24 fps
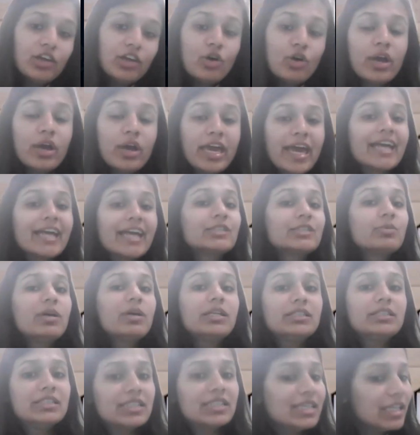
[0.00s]
your cakes
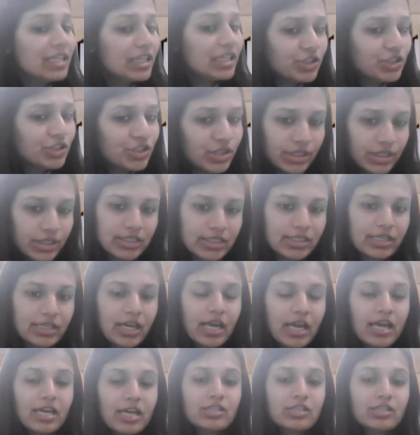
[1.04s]
were delicious.